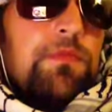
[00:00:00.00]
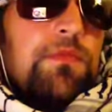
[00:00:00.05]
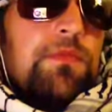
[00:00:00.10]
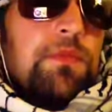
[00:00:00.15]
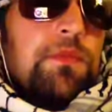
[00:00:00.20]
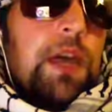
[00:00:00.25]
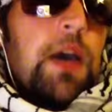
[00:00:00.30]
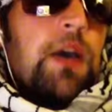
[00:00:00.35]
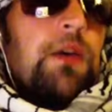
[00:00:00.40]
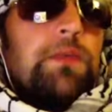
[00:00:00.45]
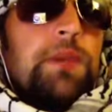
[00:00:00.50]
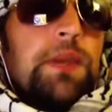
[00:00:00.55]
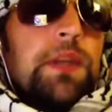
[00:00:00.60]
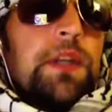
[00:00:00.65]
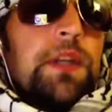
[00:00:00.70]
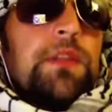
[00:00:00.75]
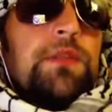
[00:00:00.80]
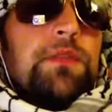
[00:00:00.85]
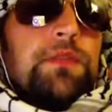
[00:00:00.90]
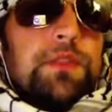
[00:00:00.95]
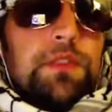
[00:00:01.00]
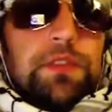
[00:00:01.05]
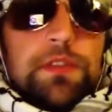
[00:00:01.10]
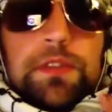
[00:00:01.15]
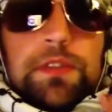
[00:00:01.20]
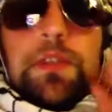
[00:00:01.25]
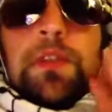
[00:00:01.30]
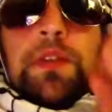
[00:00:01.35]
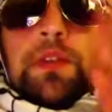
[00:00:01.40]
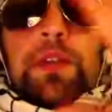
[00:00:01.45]
That'll make a
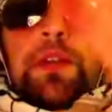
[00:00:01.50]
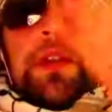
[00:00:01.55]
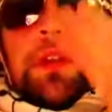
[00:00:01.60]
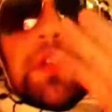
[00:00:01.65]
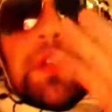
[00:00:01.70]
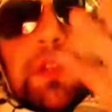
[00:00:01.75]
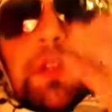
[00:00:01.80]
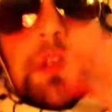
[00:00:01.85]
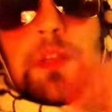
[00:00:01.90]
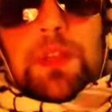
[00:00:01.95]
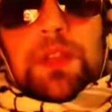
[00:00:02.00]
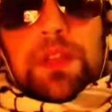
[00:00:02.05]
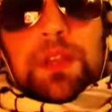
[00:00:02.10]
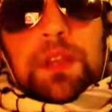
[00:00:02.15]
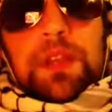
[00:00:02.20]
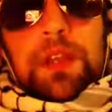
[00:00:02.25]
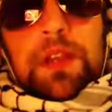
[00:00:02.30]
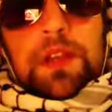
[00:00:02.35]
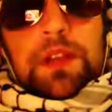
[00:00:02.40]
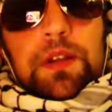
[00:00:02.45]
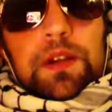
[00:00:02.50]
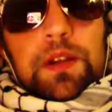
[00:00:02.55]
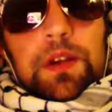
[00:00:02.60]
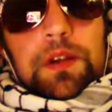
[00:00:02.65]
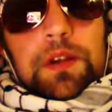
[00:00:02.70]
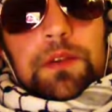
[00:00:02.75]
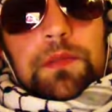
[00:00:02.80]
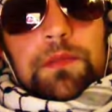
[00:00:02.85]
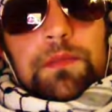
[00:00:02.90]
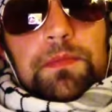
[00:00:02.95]
difference in
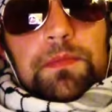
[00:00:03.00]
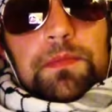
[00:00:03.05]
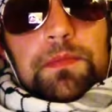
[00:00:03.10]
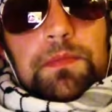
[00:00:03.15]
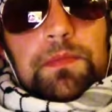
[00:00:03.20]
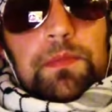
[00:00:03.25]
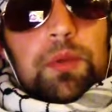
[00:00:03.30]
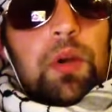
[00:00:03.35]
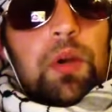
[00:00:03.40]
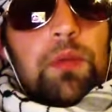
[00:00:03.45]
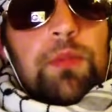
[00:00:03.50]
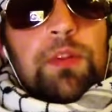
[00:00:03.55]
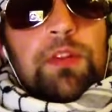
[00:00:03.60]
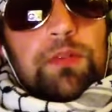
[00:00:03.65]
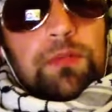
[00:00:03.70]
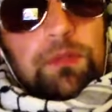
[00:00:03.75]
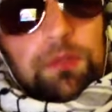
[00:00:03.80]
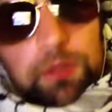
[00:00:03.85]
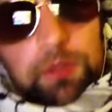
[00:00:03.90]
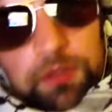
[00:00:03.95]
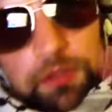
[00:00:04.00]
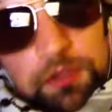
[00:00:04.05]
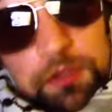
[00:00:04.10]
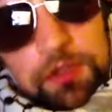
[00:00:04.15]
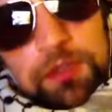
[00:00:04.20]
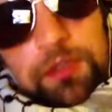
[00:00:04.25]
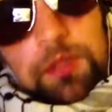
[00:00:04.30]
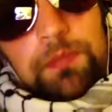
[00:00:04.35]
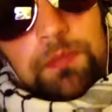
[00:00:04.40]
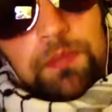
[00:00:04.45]
our permanent
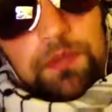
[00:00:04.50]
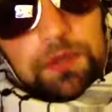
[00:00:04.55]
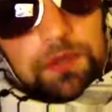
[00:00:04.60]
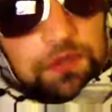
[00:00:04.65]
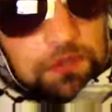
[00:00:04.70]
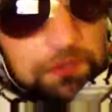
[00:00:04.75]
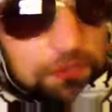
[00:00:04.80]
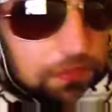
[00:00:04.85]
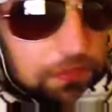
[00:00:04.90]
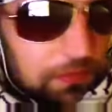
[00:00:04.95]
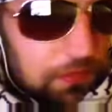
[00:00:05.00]
relationship because